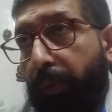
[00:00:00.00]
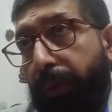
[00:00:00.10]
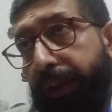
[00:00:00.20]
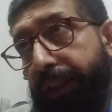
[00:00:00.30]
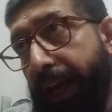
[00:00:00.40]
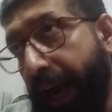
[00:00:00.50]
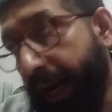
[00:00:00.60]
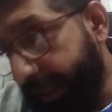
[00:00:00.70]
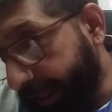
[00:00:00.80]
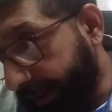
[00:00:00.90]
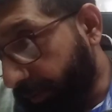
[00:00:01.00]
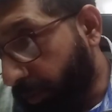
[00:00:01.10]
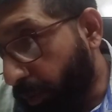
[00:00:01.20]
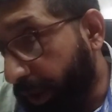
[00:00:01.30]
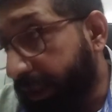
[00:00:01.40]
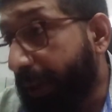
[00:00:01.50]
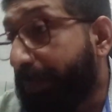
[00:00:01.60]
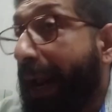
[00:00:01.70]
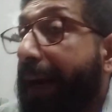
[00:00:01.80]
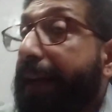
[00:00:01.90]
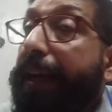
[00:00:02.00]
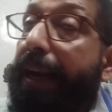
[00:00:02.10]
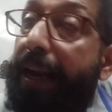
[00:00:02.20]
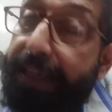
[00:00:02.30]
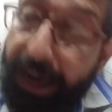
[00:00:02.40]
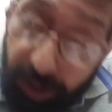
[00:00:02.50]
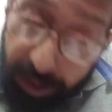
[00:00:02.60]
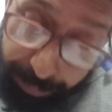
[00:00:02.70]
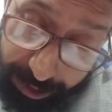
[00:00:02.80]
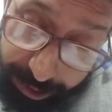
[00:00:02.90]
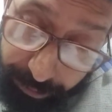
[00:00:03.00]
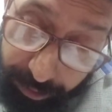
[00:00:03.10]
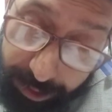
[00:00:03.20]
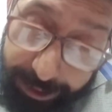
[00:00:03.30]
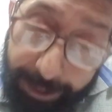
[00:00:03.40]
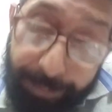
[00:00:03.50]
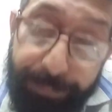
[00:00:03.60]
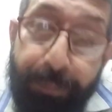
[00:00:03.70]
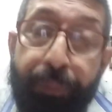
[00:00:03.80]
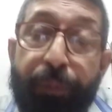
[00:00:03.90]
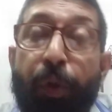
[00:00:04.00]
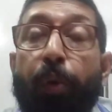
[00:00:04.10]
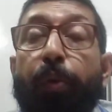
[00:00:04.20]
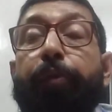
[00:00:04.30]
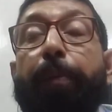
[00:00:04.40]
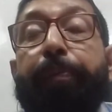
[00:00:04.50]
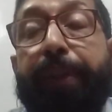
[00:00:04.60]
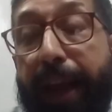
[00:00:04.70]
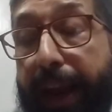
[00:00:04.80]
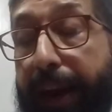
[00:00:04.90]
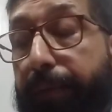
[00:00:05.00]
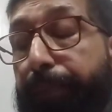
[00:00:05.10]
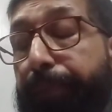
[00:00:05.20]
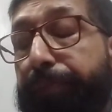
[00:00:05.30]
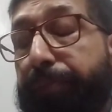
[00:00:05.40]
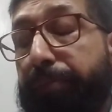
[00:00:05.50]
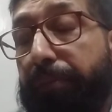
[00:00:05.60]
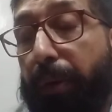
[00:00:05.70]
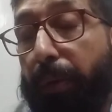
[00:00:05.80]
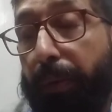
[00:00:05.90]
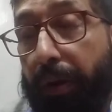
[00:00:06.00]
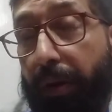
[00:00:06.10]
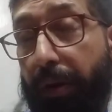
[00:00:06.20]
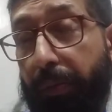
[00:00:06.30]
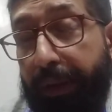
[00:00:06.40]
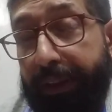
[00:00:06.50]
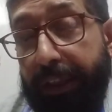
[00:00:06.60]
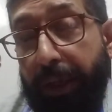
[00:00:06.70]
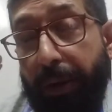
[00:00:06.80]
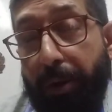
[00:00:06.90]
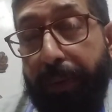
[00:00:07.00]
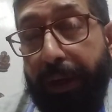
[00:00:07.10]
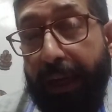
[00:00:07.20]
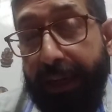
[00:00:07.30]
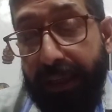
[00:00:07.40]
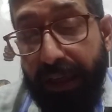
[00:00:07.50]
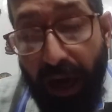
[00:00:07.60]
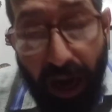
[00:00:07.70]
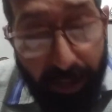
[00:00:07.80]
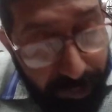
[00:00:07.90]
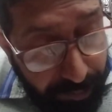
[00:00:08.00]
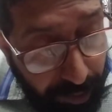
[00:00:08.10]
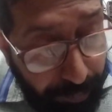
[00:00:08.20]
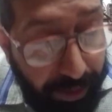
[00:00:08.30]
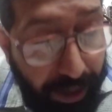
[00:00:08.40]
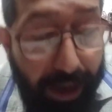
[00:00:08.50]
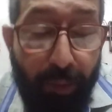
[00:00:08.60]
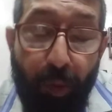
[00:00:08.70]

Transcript: Were they hiding? Were they planning an attack on a particular day? From there, whether they will be collecting arms from there?